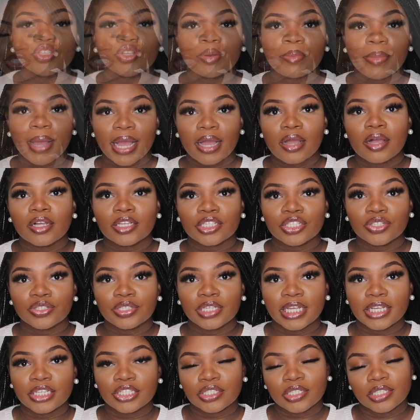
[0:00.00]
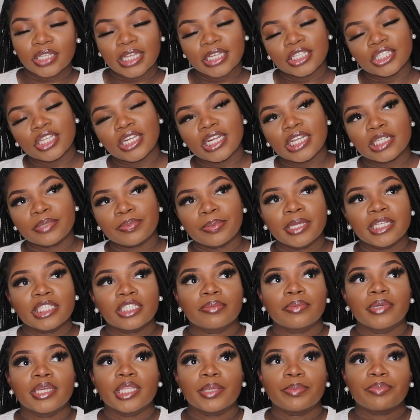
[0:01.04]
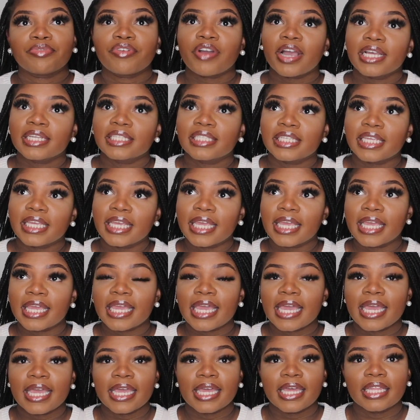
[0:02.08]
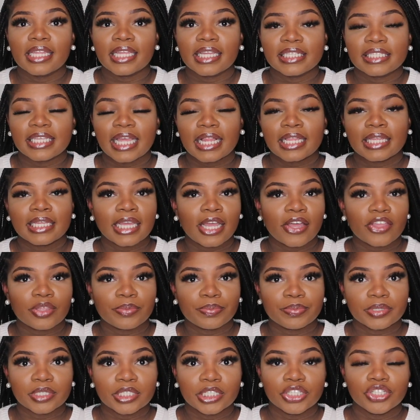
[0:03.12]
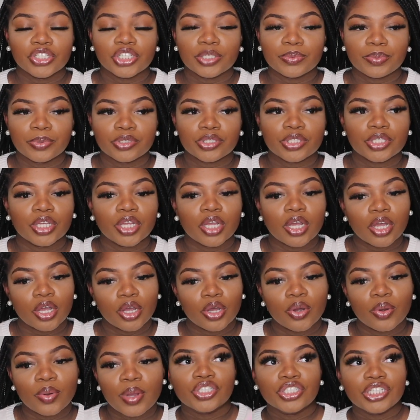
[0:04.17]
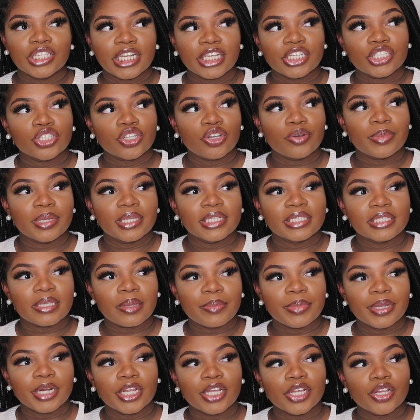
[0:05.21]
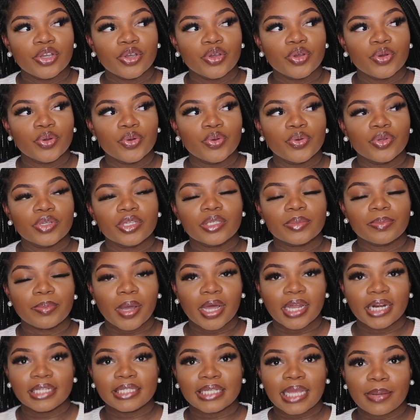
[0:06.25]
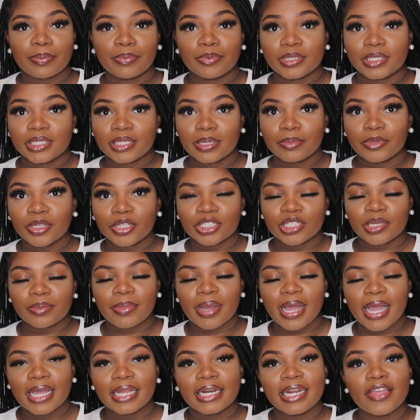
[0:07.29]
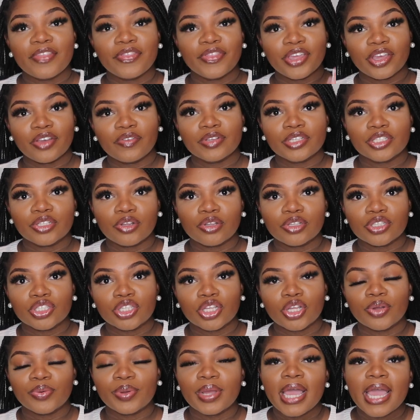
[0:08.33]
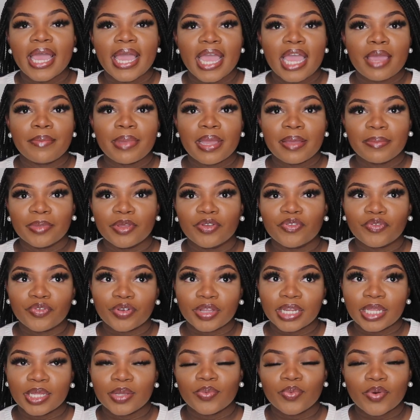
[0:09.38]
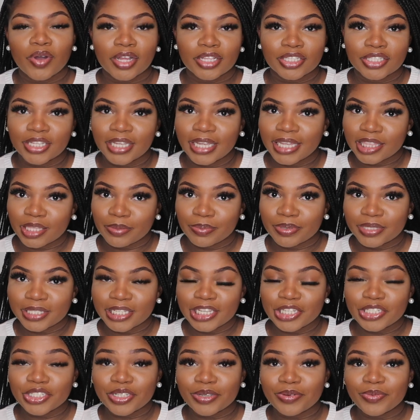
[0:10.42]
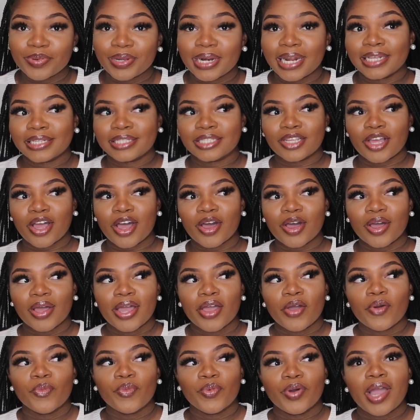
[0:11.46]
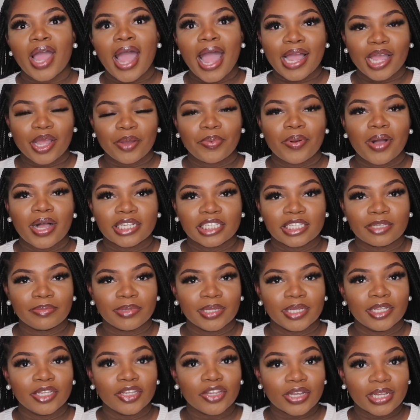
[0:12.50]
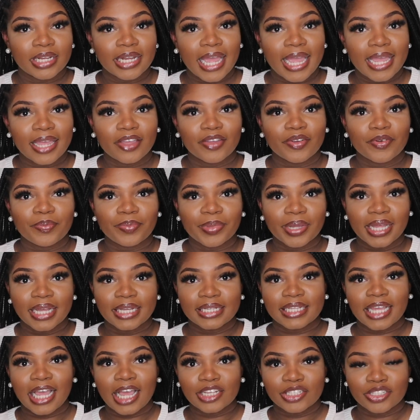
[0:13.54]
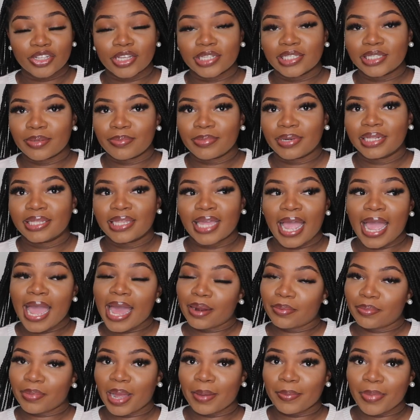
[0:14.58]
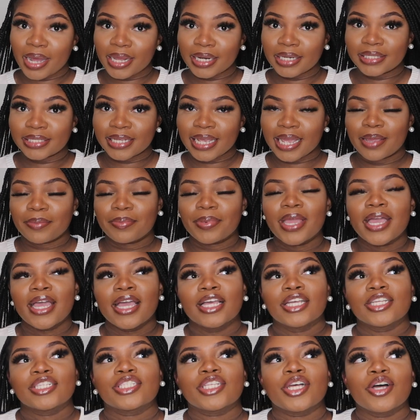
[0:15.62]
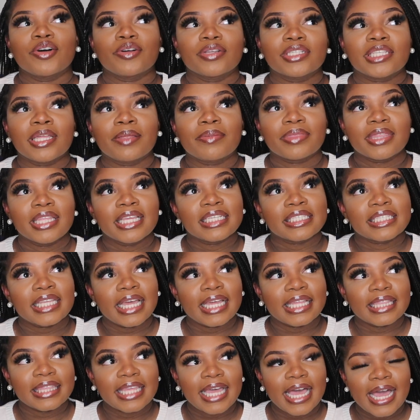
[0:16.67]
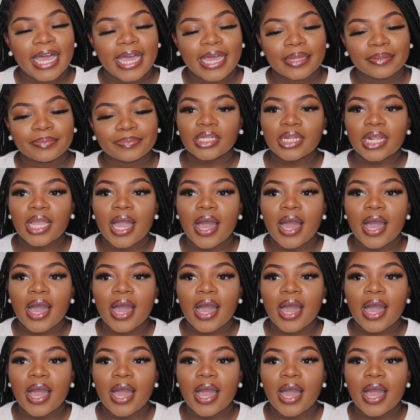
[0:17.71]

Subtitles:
So in my consultation, they did explain to me the pricing and exactly how the procedure is supposed to go. She did show me somebody whose body type was similar to mine and their results, so it made me really want to get the procedure when I saw what I could possibly look like, because I saw somebody that had my body type. So some things like that.